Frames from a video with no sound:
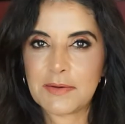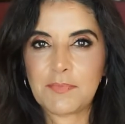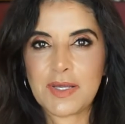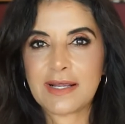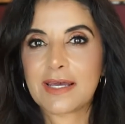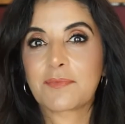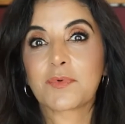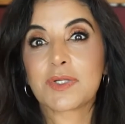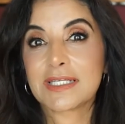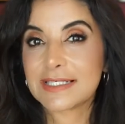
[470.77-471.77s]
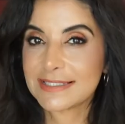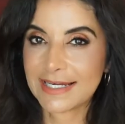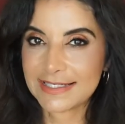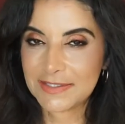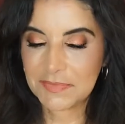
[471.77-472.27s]
But I'm really
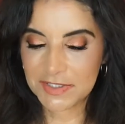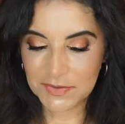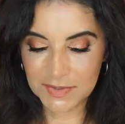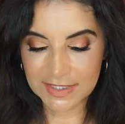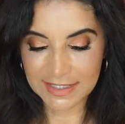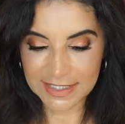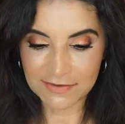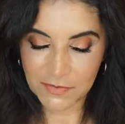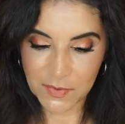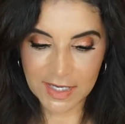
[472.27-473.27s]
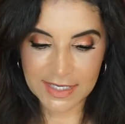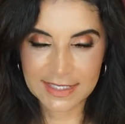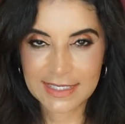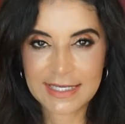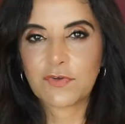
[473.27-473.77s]
excited to be doing a giveaway.
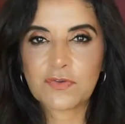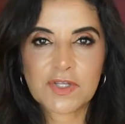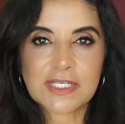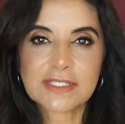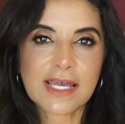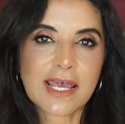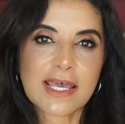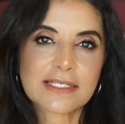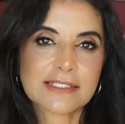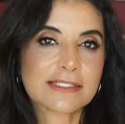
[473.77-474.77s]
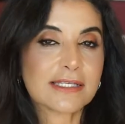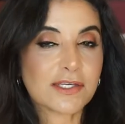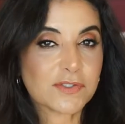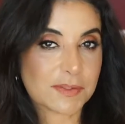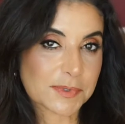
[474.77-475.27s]
A few things I ask is that
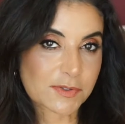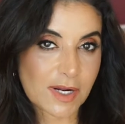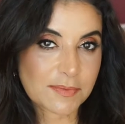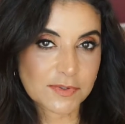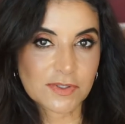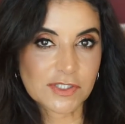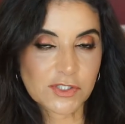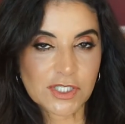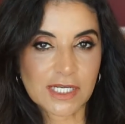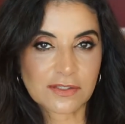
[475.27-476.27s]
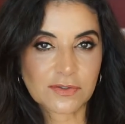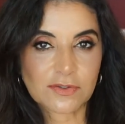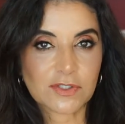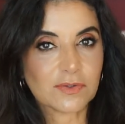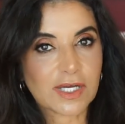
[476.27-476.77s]
you subscribe to this
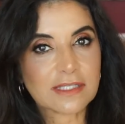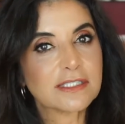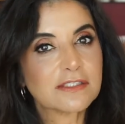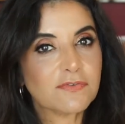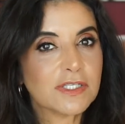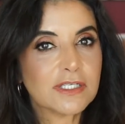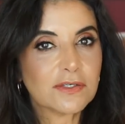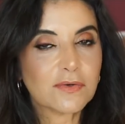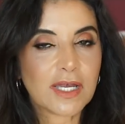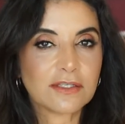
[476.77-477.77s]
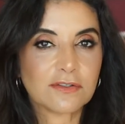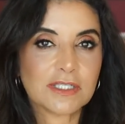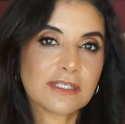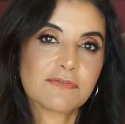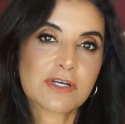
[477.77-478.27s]
channel, you like this video, and you
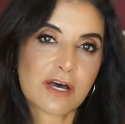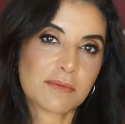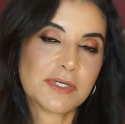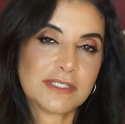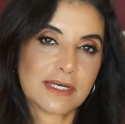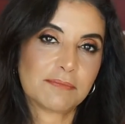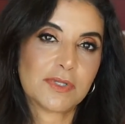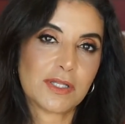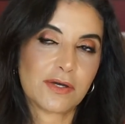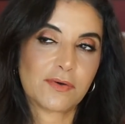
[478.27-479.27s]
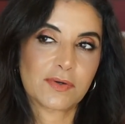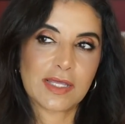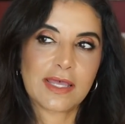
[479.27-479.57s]
leave a comment down below.